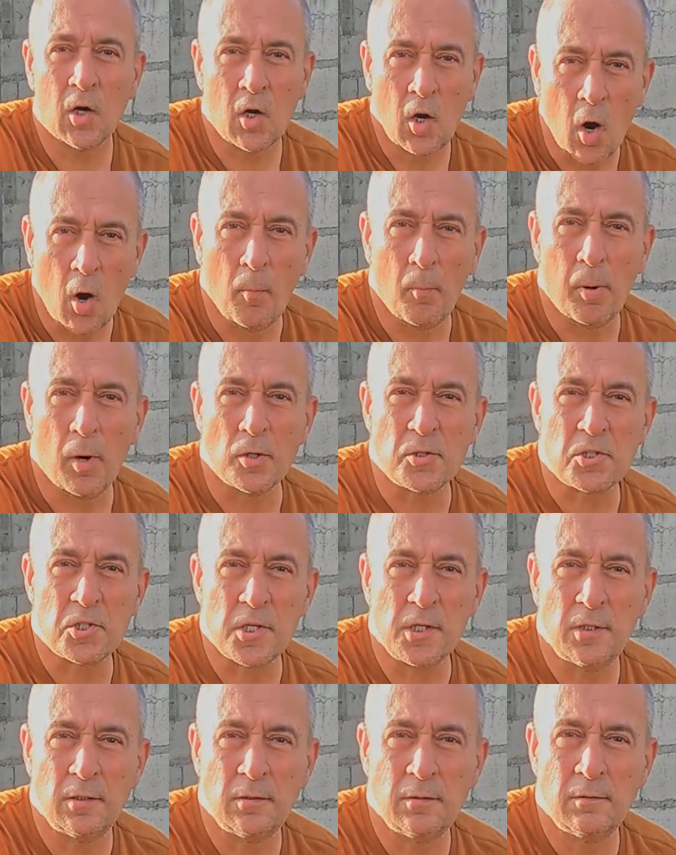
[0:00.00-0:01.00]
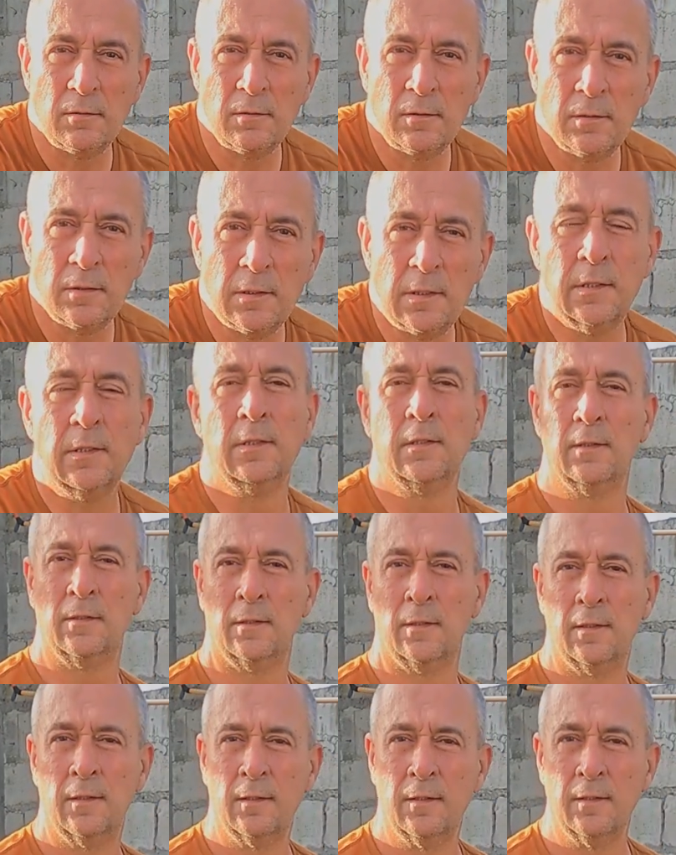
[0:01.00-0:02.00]
Compost.
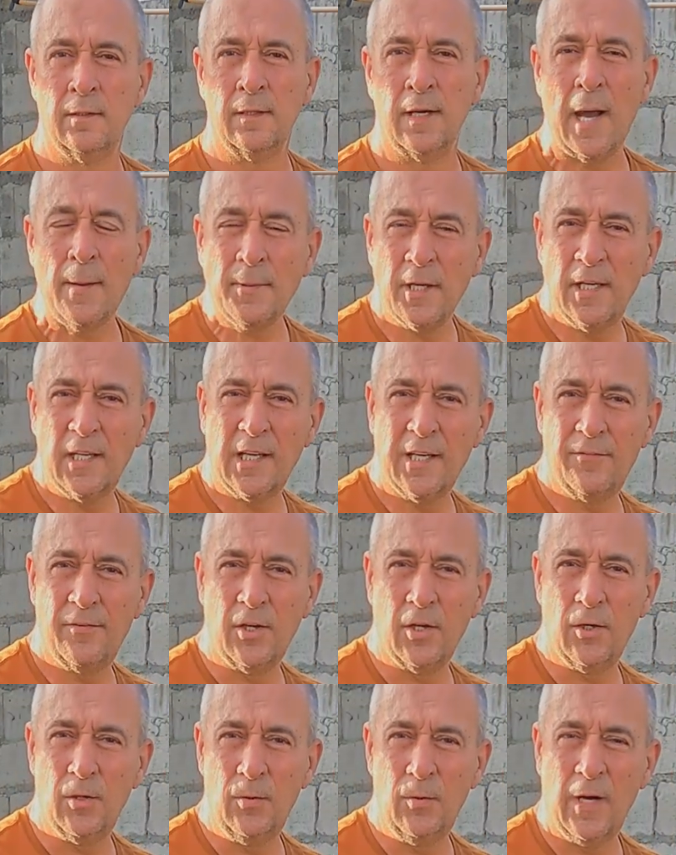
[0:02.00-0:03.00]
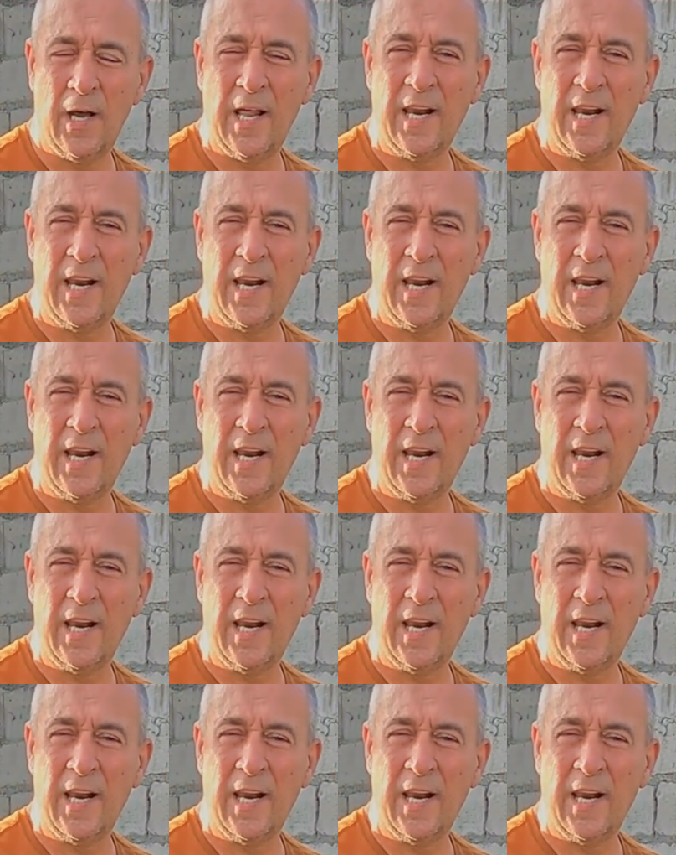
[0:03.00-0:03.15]
I'm going to give you